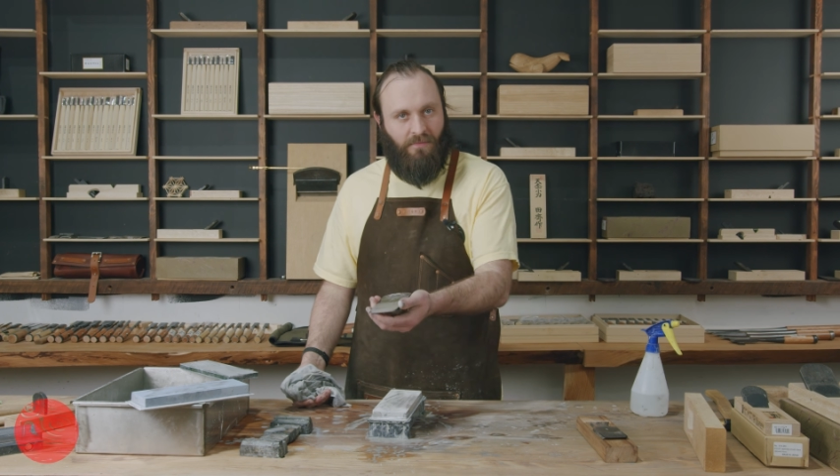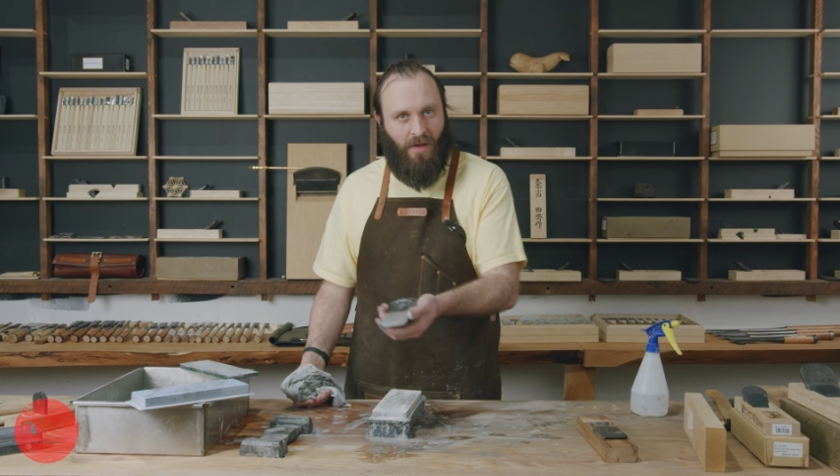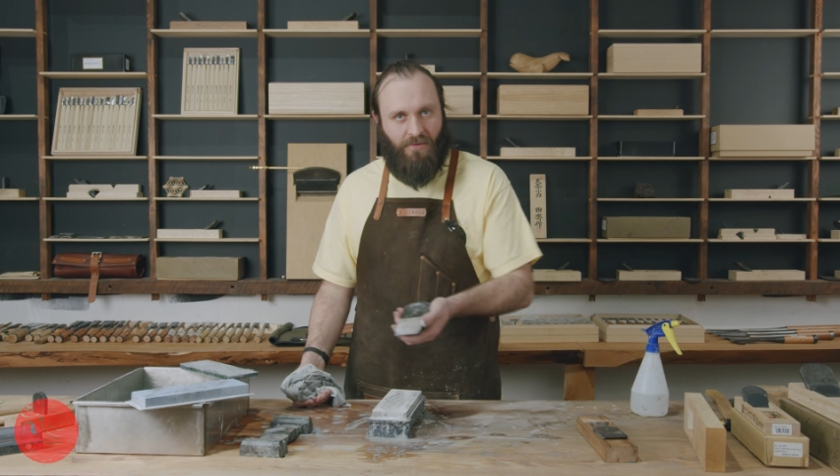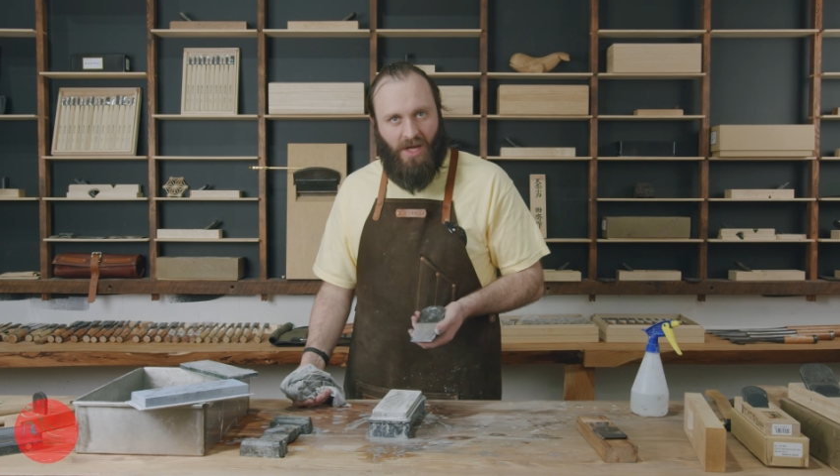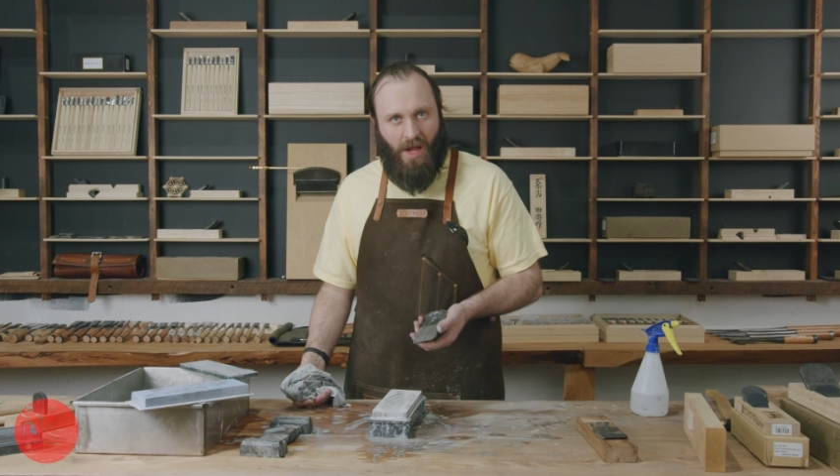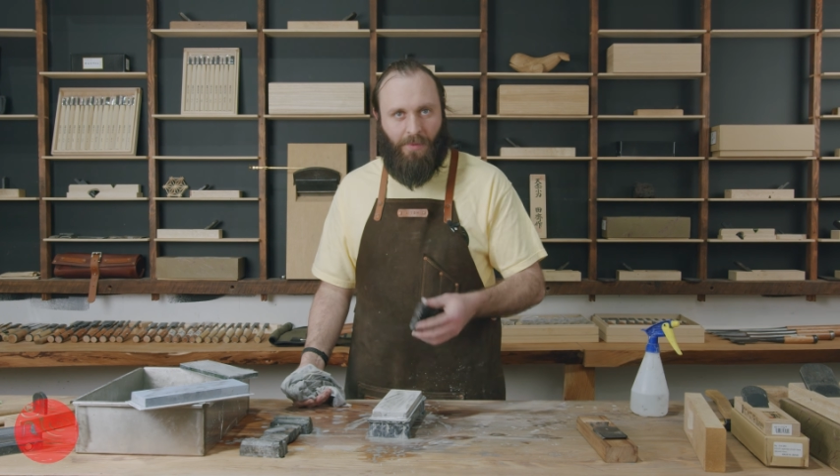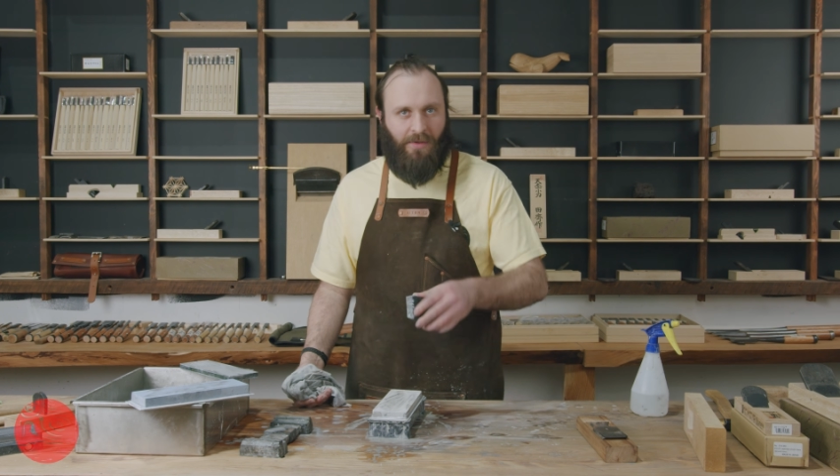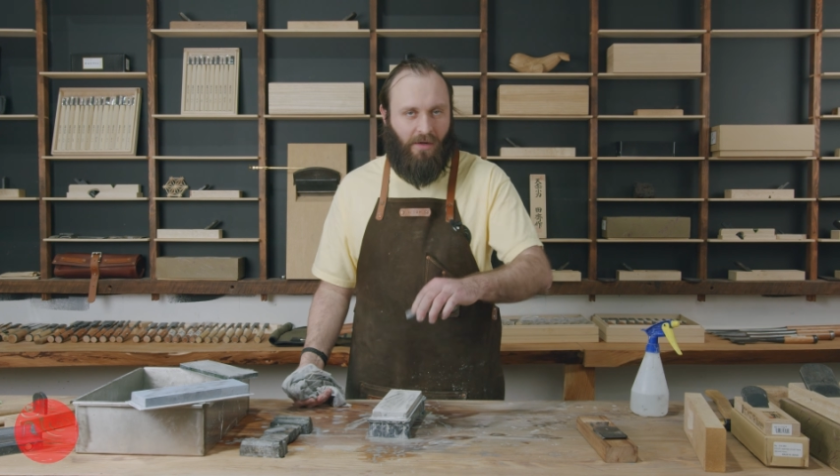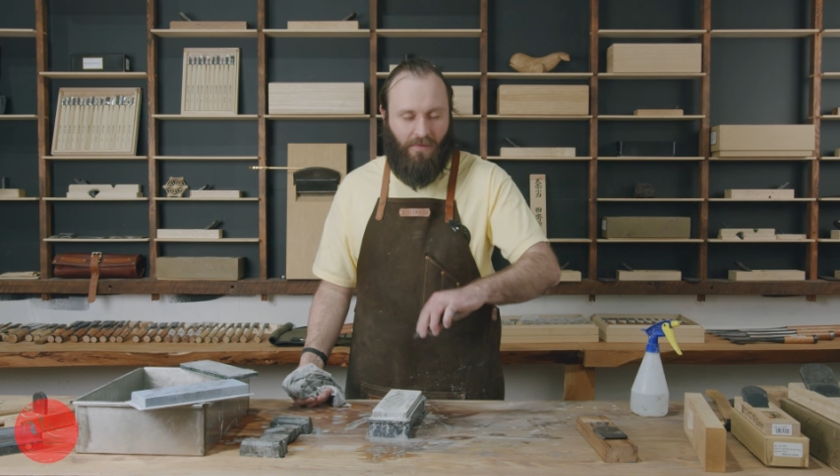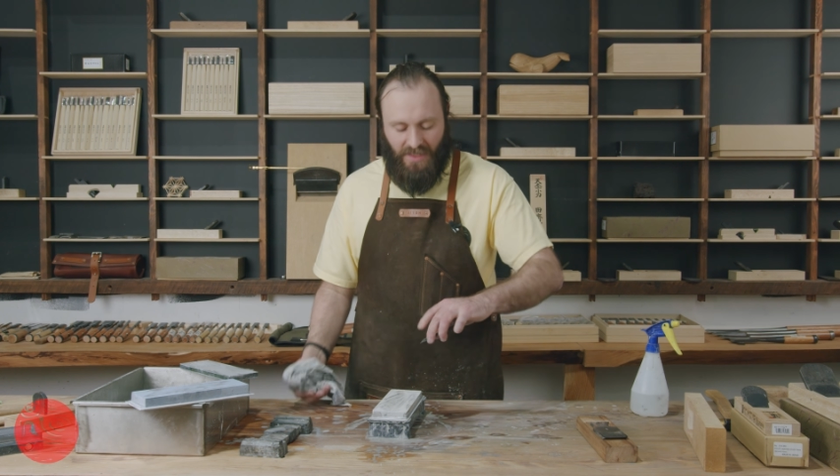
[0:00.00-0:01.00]
I've
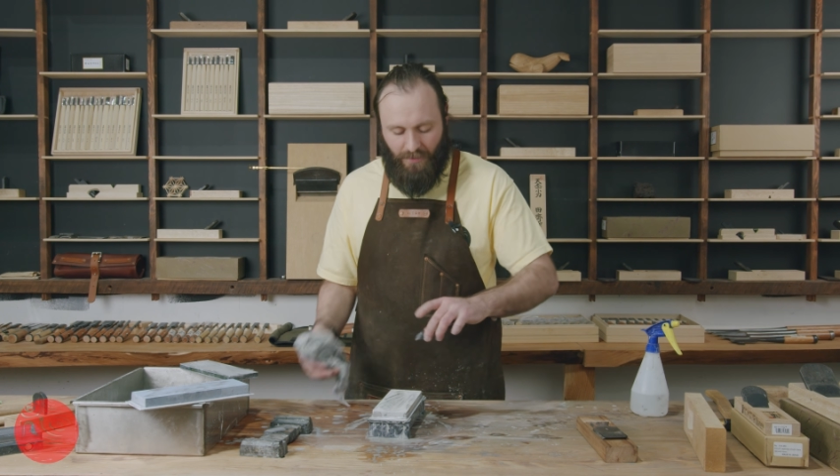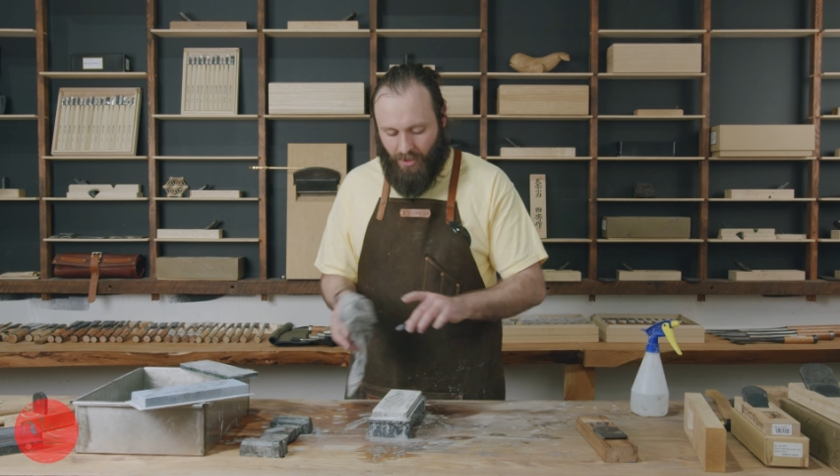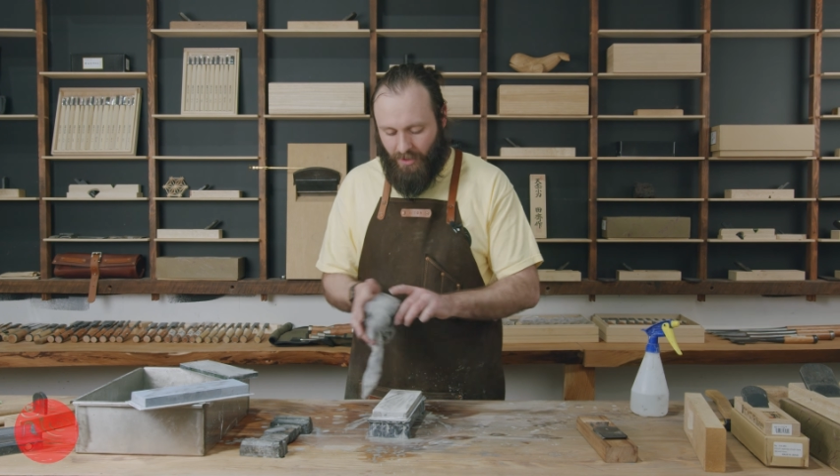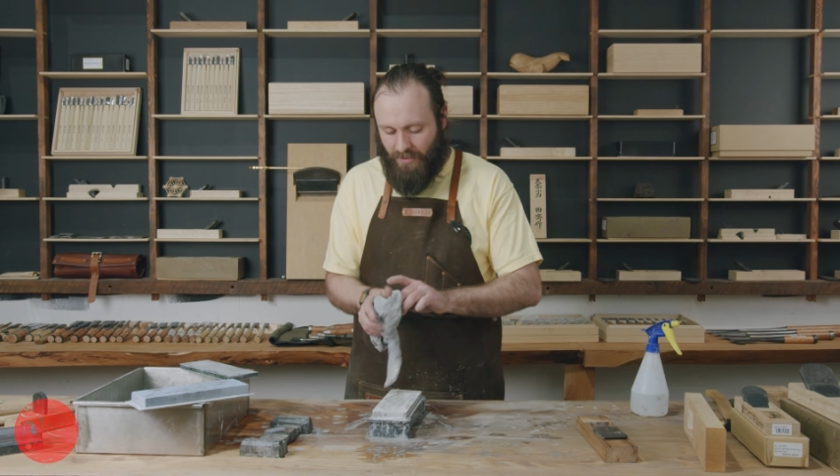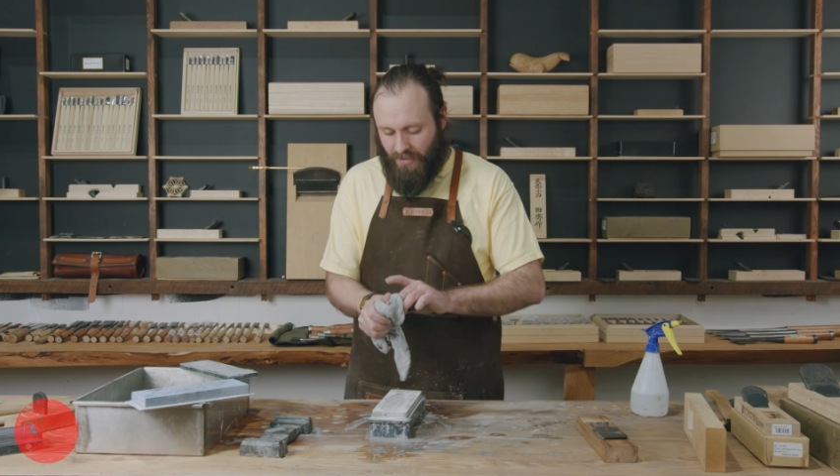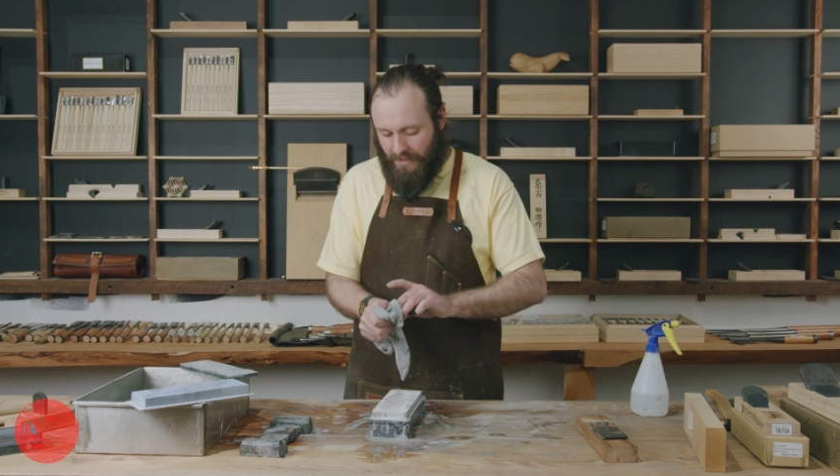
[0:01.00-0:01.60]
sharpened, and I've deburred,